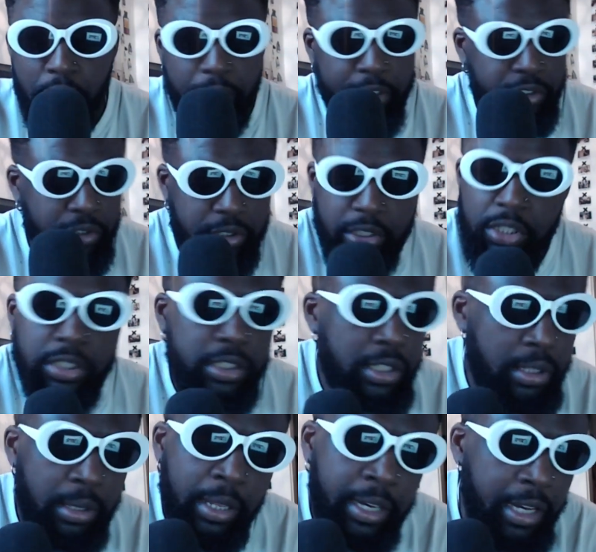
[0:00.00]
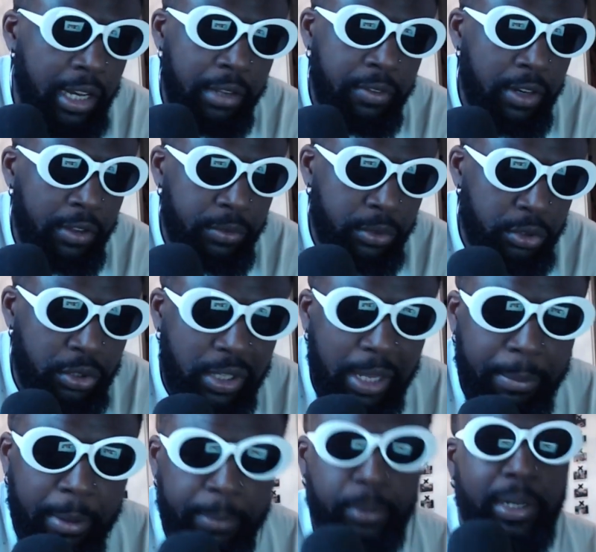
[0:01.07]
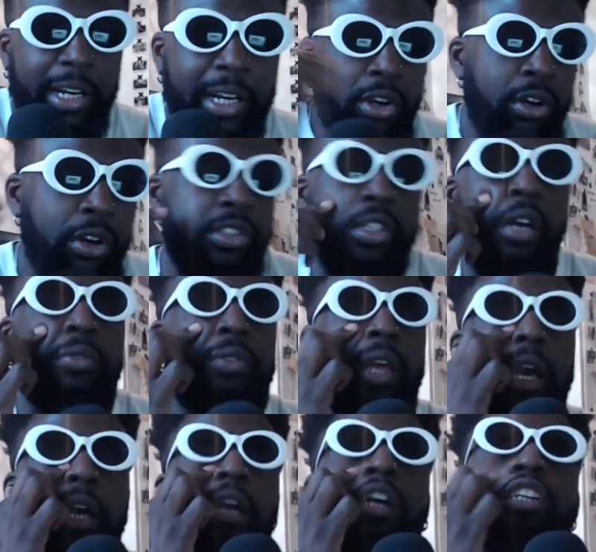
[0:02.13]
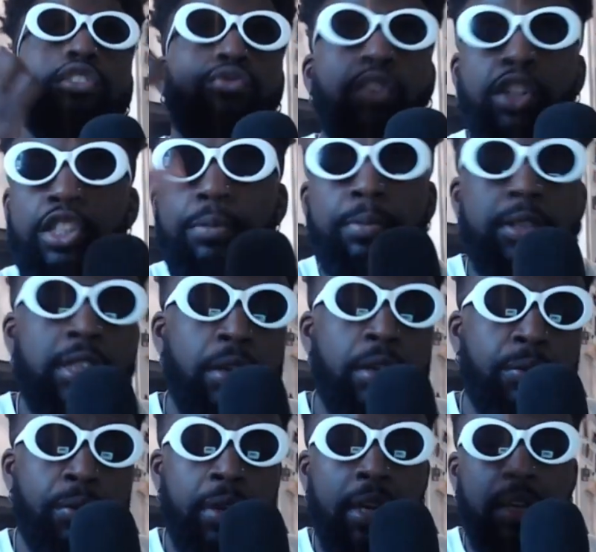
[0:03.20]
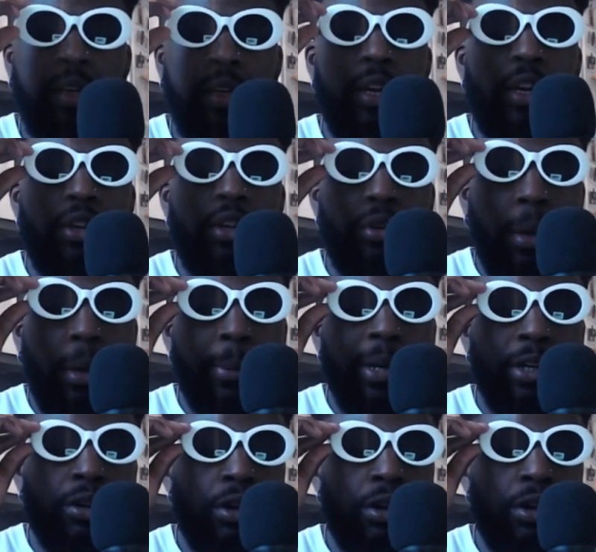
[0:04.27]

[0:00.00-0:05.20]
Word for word: restaurants. They're just in another level. You get people that cook stuff that's regional specific. You get people that